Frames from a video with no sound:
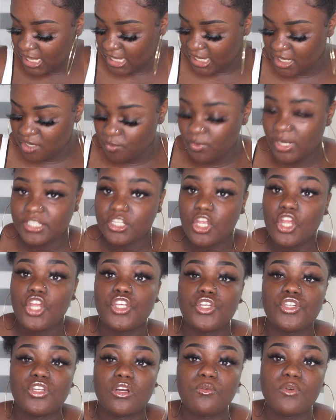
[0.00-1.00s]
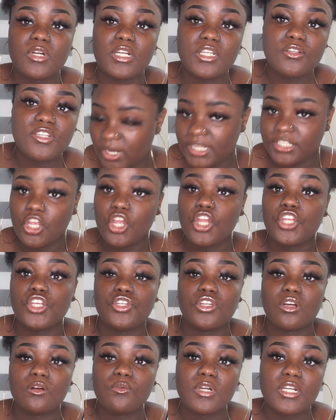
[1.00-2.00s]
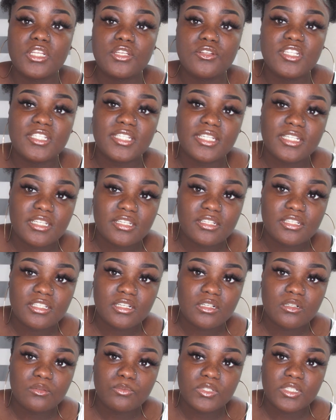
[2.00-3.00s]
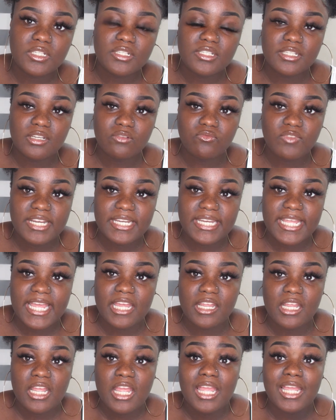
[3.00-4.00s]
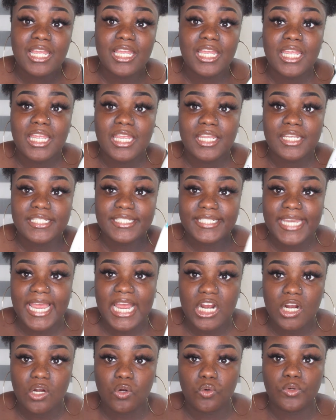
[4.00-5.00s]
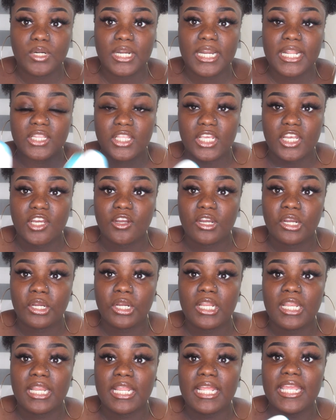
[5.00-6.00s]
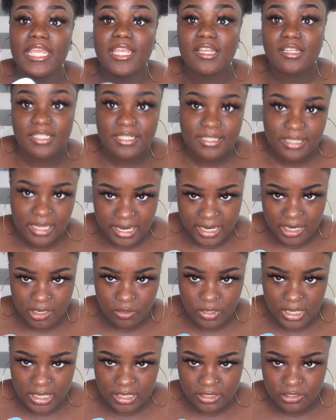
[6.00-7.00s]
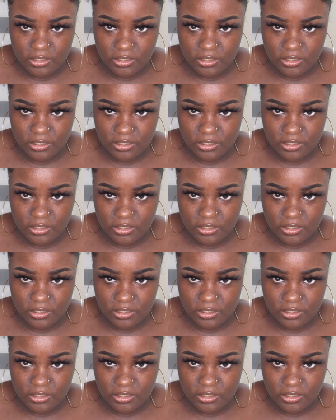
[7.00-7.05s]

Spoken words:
Anyways, you don't want to use scented soaps and stuff like that down there inside, okay?